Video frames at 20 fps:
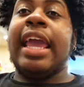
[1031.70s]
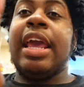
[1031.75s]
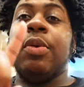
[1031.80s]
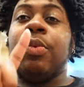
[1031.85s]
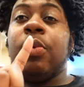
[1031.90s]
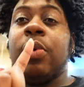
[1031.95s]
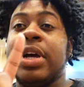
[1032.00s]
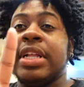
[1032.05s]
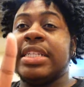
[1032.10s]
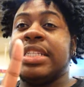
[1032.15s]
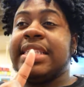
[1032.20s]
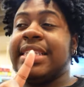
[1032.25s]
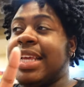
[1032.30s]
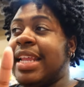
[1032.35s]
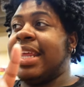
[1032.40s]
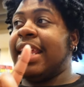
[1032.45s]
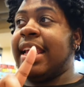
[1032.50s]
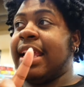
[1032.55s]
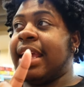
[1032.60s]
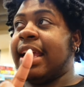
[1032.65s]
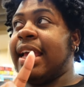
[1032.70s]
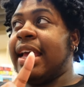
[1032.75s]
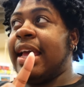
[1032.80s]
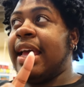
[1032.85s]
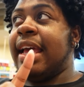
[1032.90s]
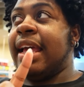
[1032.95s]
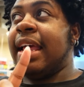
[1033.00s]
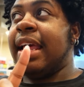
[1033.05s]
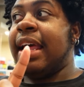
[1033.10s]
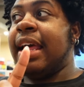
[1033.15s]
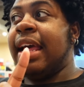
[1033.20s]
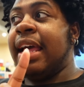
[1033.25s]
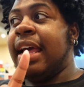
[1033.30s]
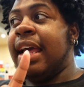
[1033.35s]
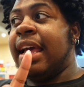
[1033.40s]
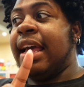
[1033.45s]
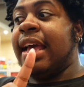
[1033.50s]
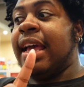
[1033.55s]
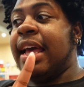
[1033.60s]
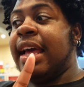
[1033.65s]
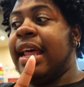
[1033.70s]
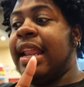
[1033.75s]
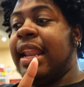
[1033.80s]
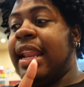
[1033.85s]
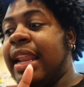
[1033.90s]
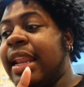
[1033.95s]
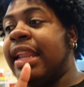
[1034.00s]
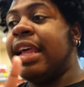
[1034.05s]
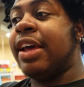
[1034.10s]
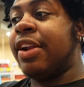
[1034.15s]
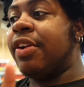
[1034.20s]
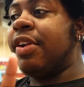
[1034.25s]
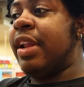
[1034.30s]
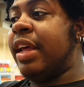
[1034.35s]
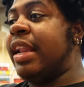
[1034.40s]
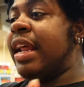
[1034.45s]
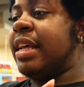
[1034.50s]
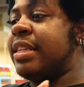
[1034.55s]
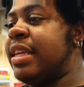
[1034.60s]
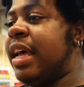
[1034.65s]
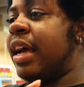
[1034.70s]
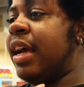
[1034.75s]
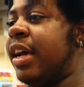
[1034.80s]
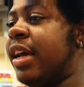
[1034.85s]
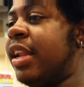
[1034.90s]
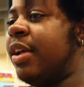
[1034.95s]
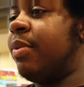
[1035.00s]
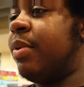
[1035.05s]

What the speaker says: in one sitting. Literally, that's how good it